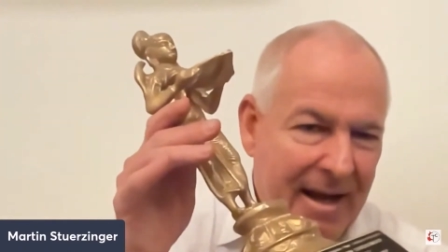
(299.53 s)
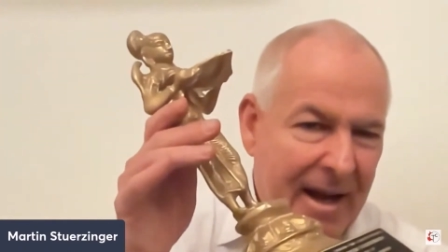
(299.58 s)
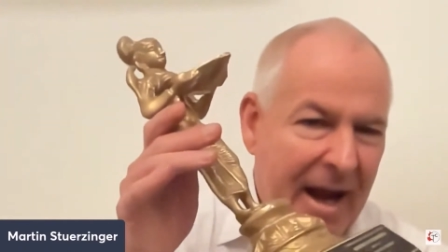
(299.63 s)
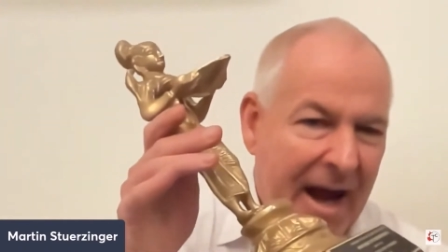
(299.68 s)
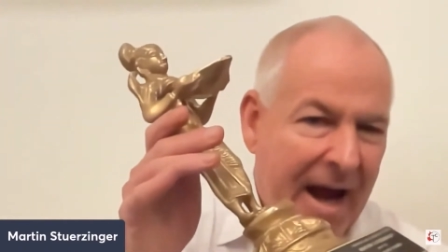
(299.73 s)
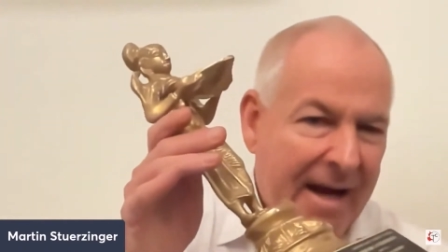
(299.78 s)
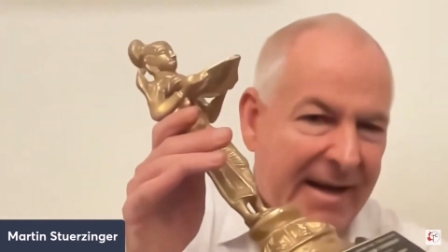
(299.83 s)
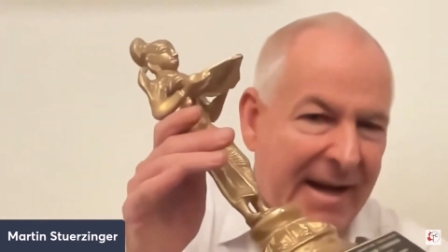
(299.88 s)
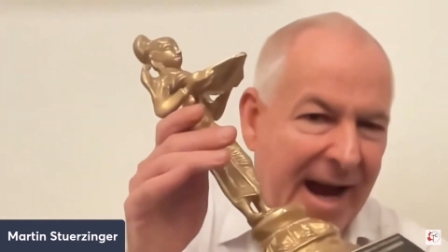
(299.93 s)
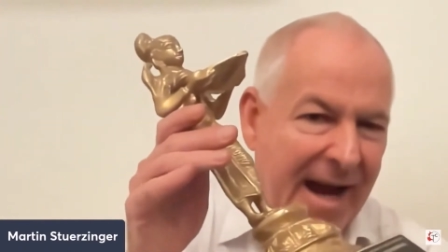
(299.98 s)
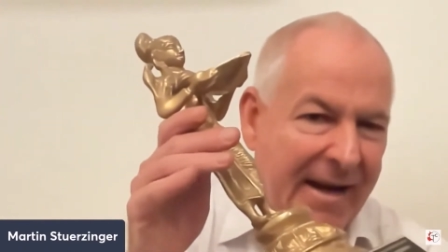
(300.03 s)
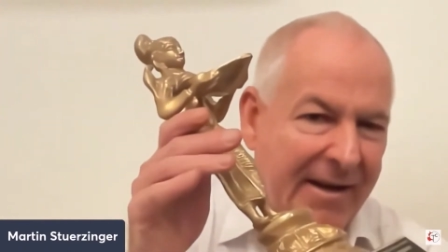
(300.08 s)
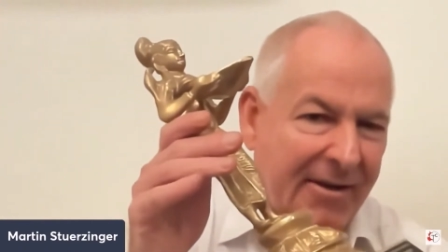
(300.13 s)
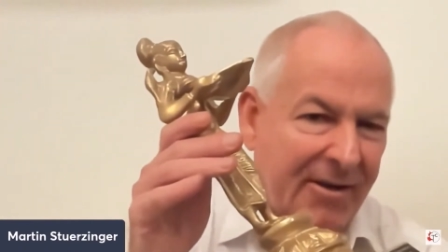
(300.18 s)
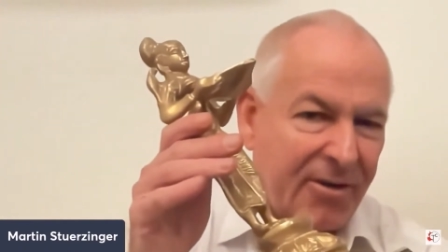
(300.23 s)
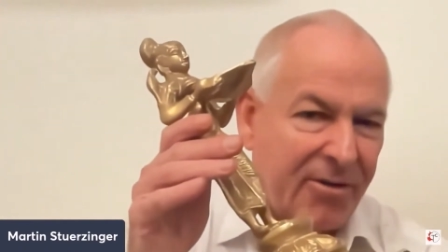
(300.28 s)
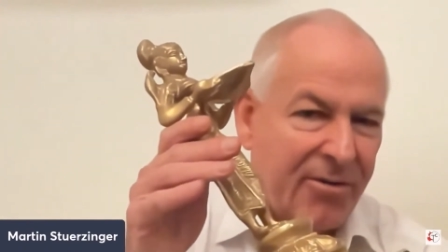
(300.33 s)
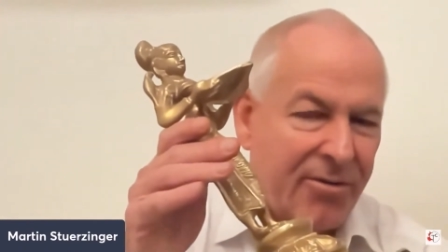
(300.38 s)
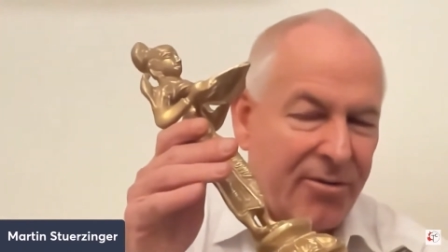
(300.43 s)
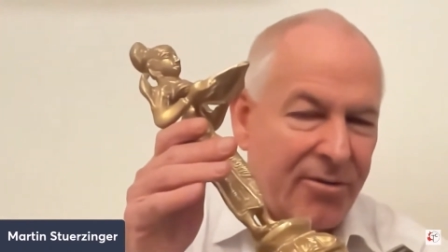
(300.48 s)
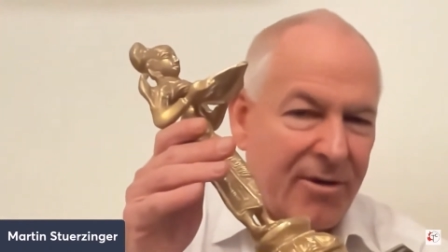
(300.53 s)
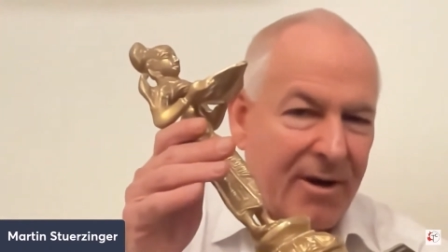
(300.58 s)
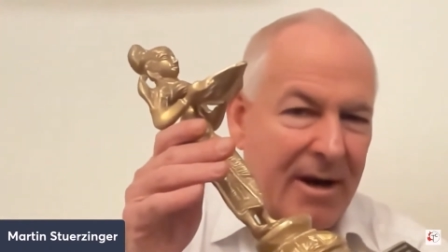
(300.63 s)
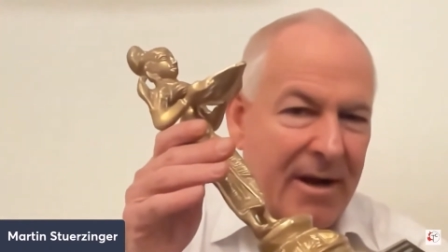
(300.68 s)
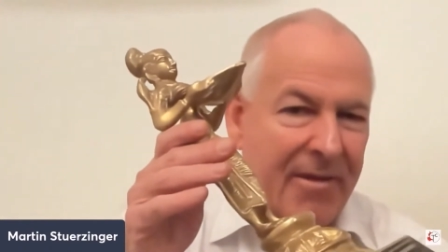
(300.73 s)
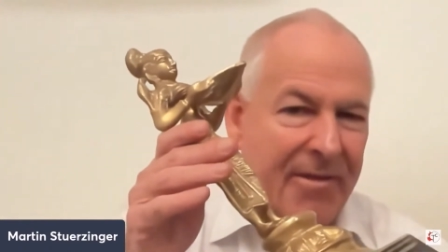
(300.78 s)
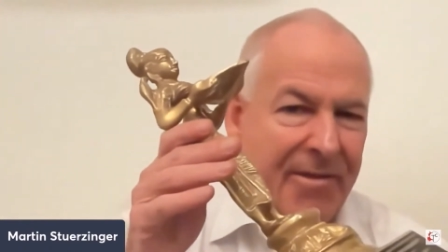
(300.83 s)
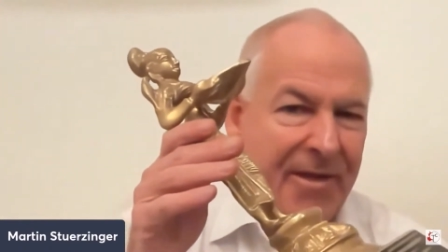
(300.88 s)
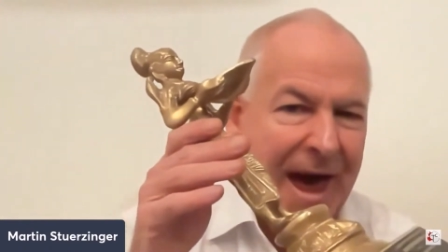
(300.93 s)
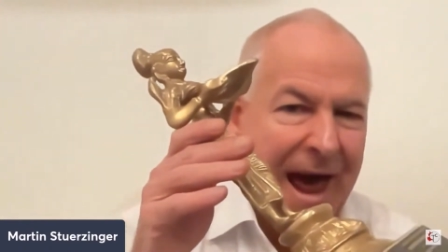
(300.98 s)
I'd like to
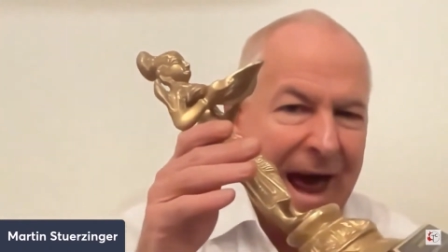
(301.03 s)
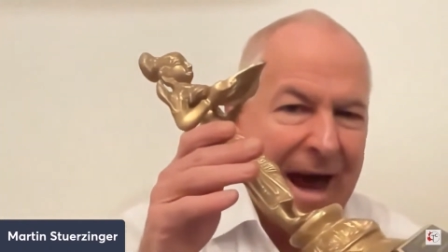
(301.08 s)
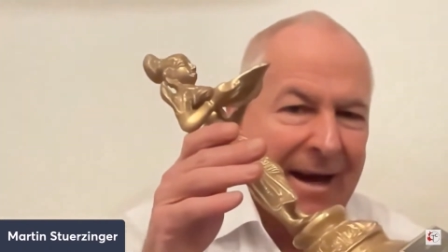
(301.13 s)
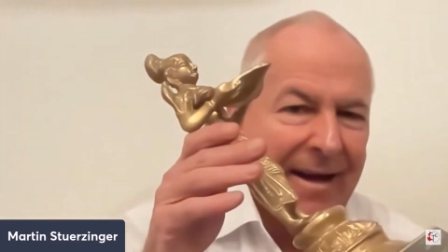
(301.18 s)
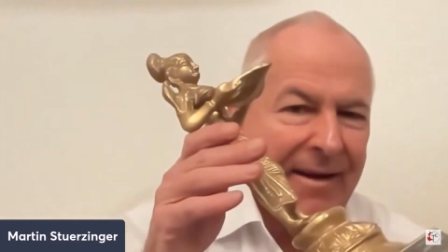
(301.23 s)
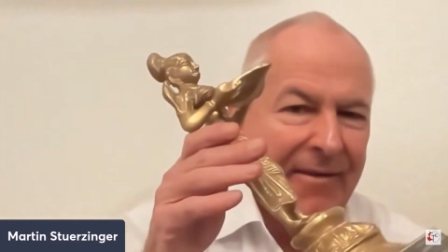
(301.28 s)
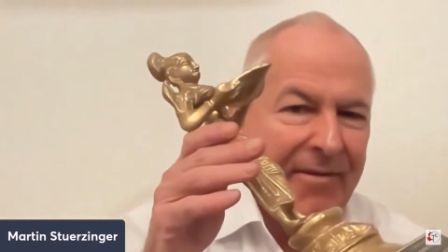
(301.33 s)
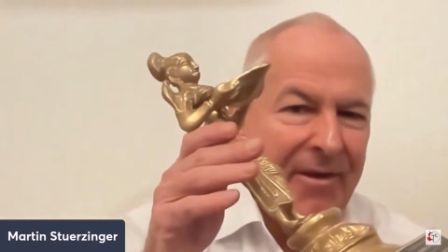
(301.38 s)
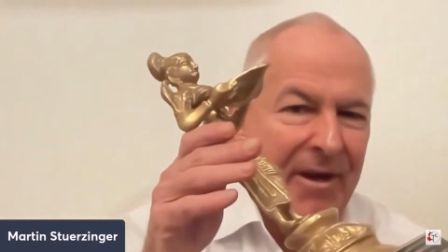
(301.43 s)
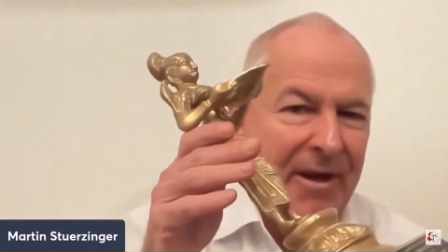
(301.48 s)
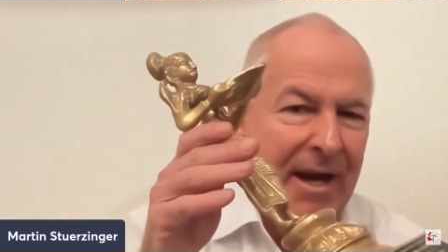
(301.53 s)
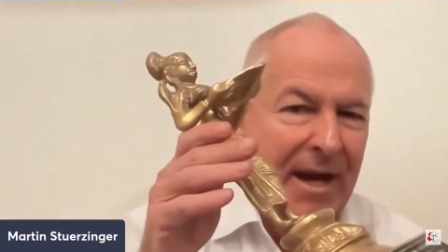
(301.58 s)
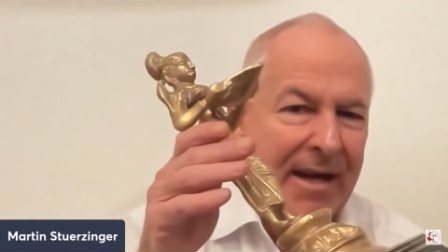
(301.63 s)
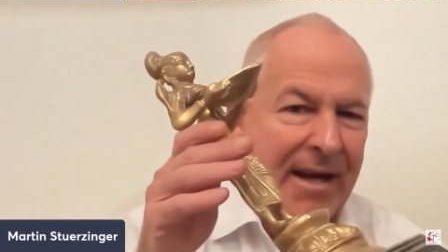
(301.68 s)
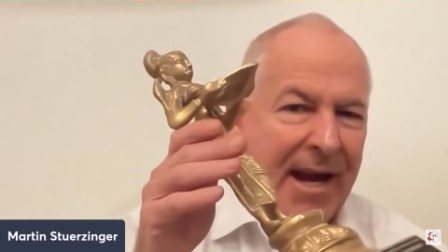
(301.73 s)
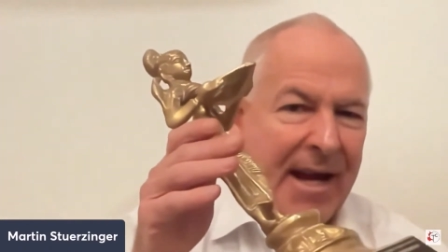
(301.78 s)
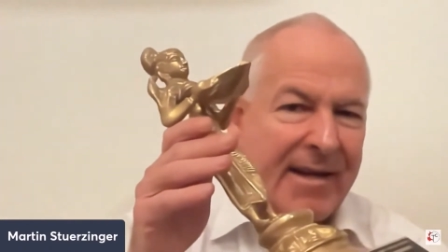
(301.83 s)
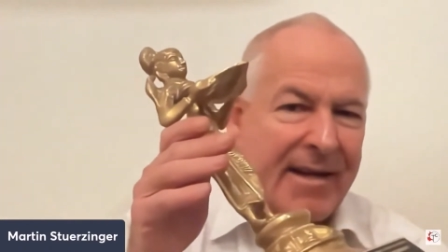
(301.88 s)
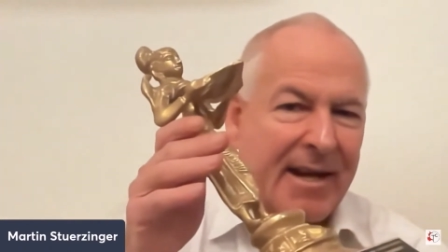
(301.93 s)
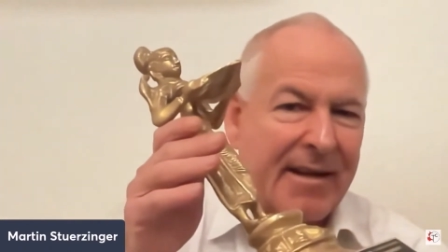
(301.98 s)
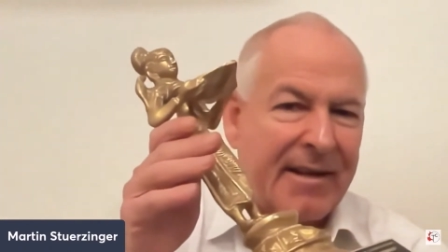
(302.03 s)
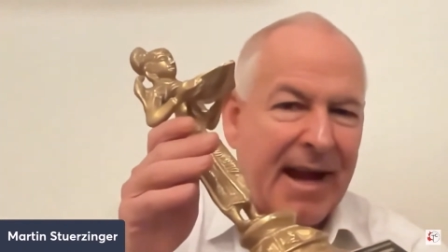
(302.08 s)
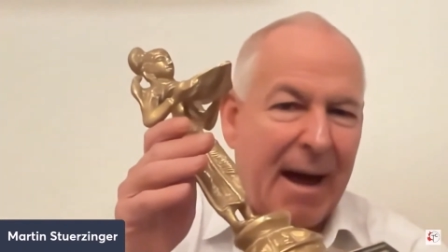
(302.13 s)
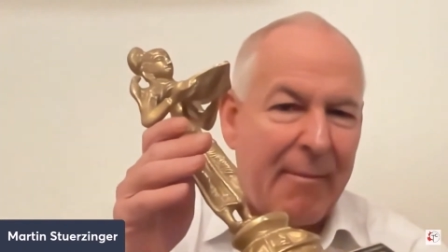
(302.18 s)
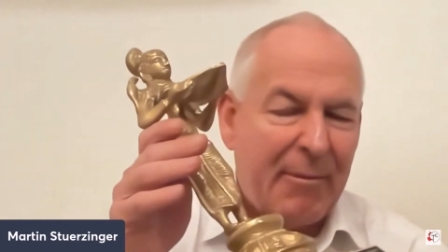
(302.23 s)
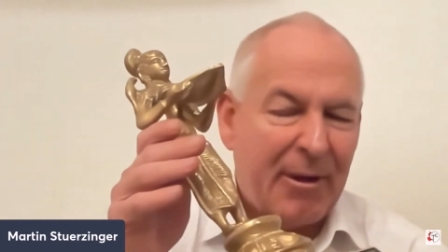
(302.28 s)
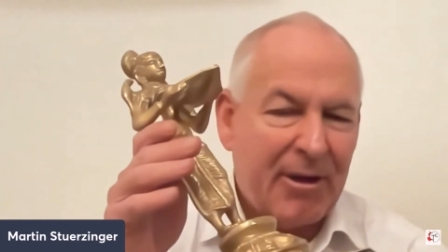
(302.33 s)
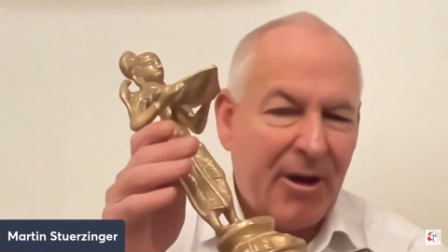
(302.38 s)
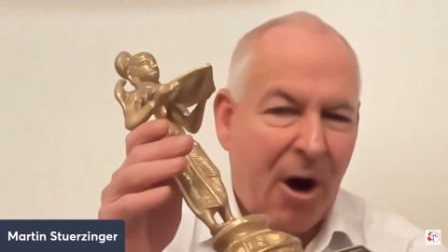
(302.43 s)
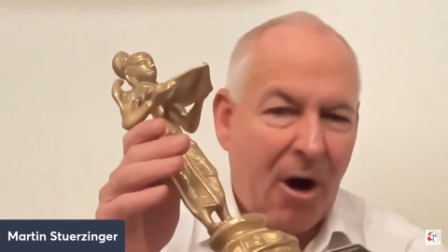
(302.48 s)
thank the Canadian
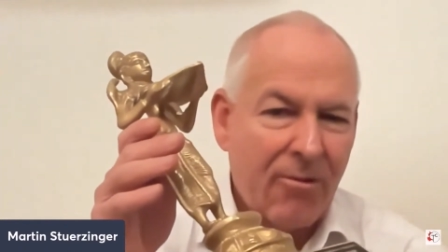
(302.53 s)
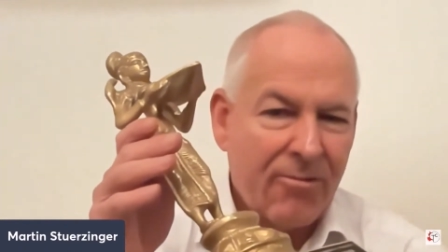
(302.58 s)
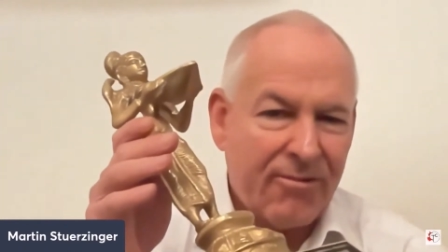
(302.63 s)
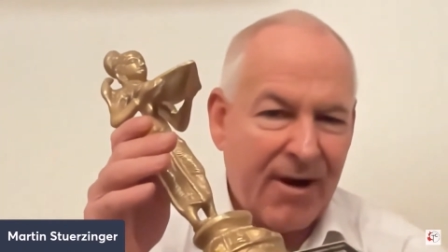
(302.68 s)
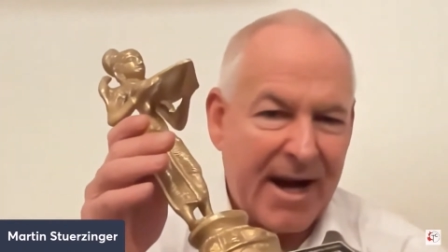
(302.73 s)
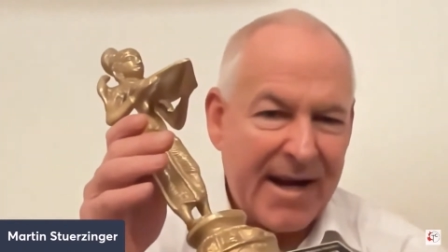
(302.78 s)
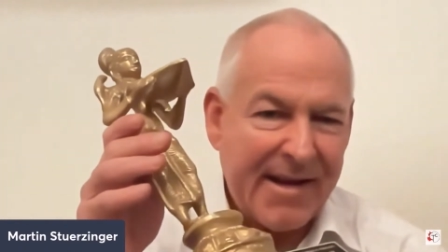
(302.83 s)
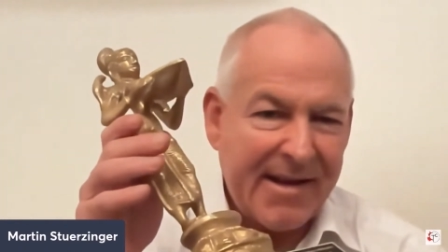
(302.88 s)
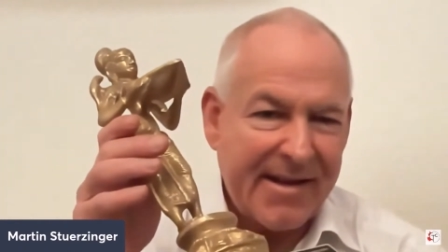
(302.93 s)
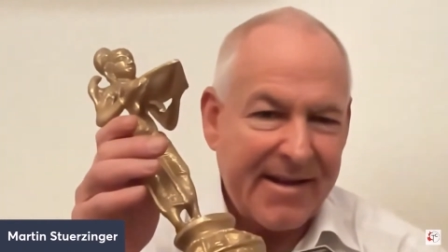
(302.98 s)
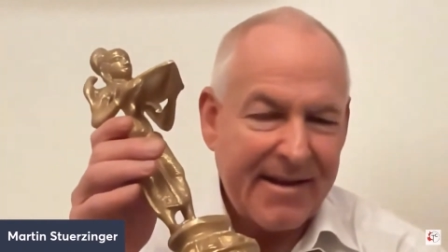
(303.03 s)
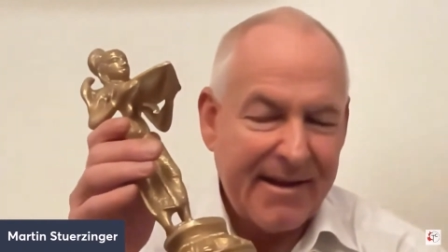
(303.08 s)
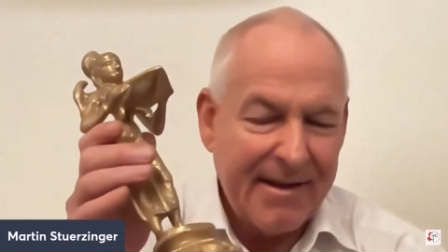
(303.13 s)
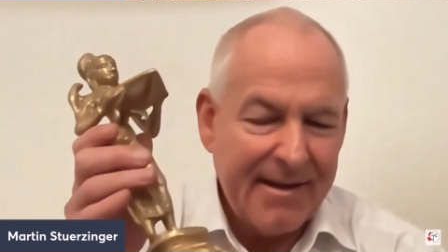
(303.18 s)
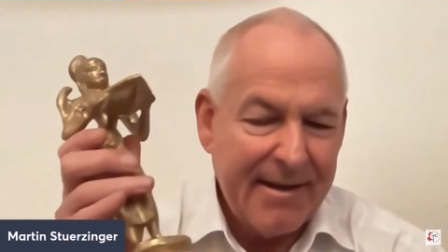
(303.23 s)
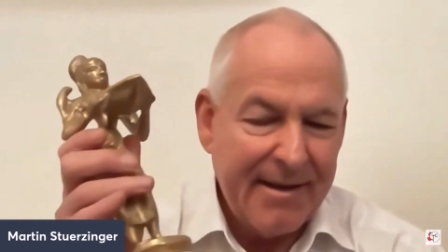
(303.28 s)
Tamil Congress